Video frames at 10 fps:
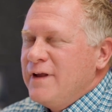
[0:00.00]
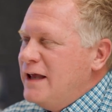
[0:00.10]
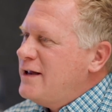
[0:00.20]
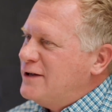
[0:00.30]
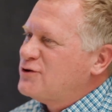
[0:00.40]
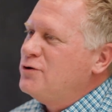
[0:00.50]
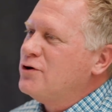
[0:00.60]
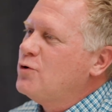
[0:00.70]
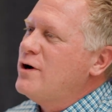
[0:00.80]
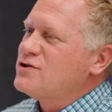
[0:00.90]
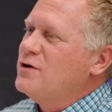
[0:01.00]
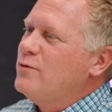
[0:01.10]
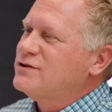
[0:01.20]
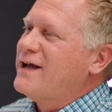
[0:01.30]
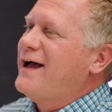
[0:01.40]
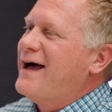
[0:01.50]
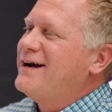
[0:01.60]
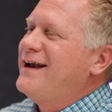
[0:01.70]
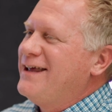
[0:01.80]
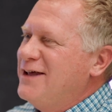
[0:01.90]
And so your question was, how
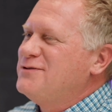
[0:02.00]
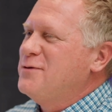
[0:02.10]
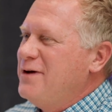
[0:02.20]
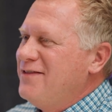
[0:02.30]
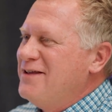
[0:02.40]
did I get to be